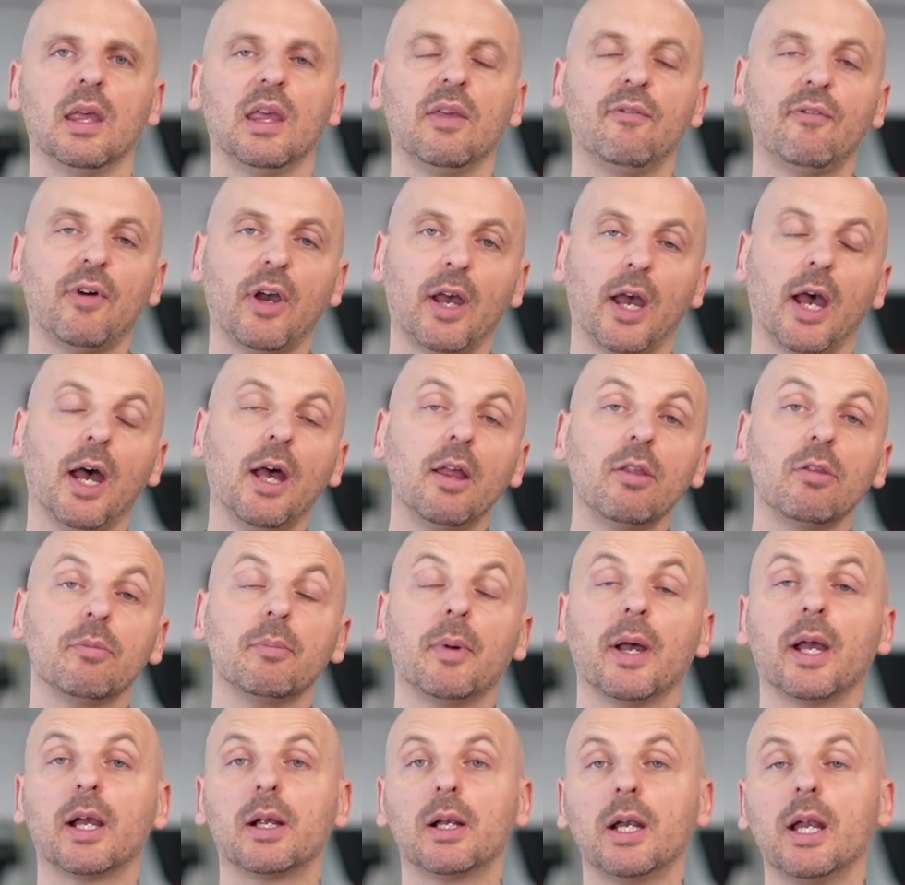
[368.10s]
If I
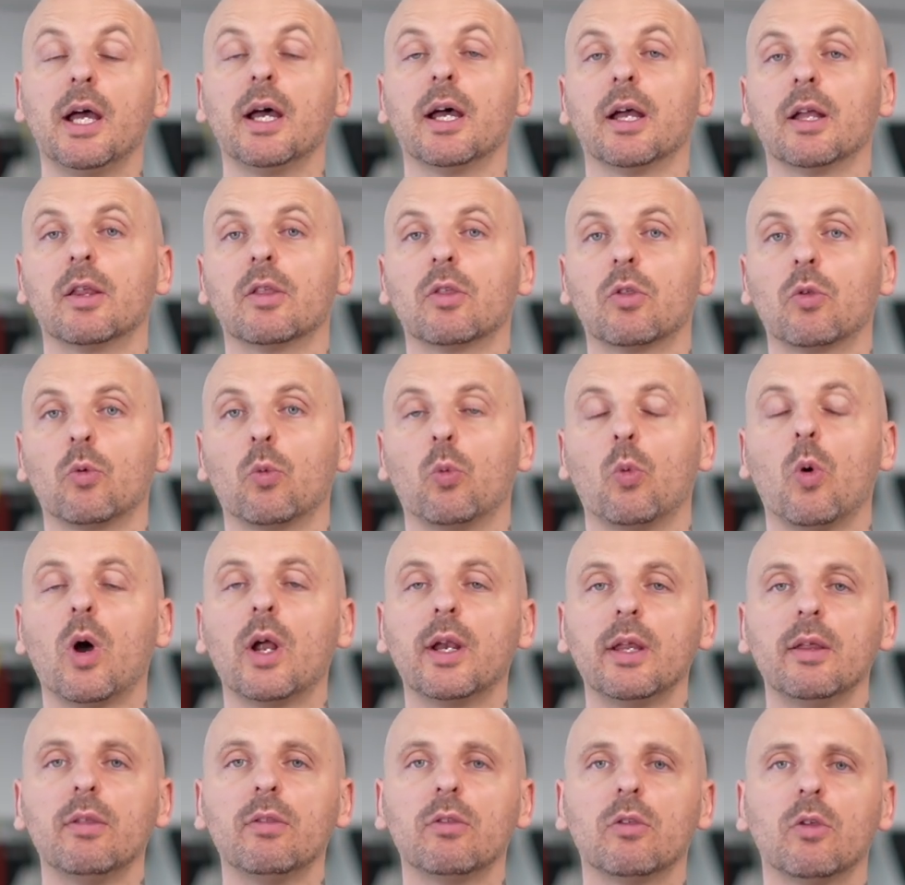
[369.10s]
ask my clients
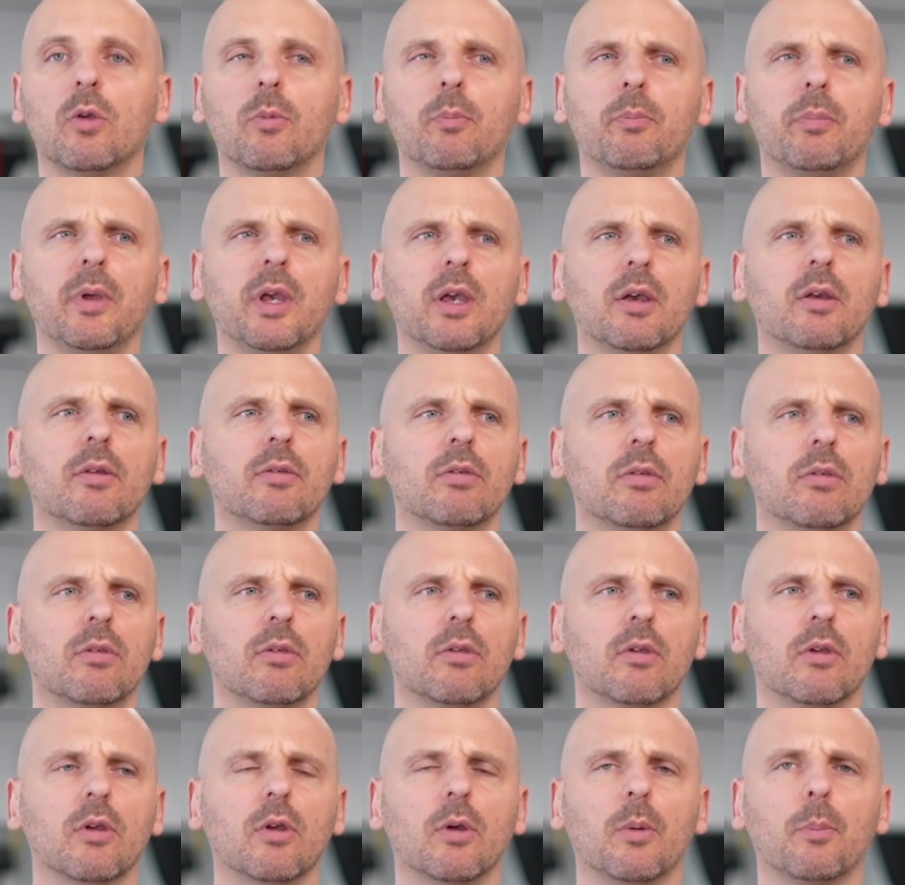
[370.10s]
what is the
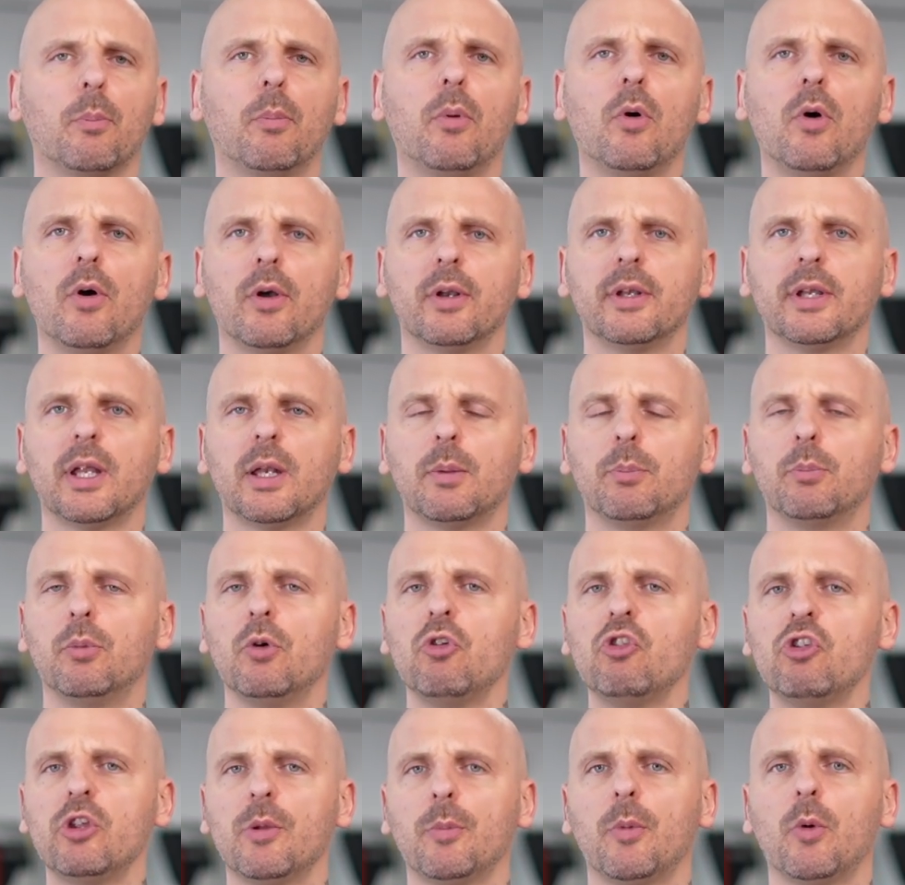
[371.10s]
biggest point that
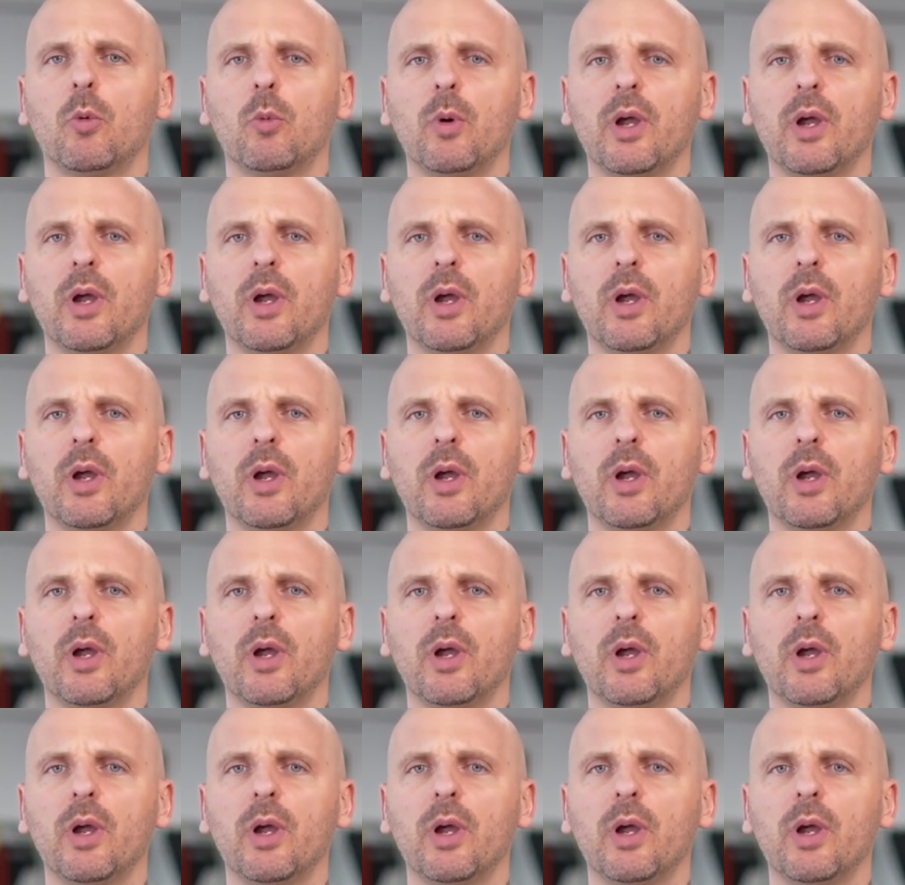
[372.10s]
pushed them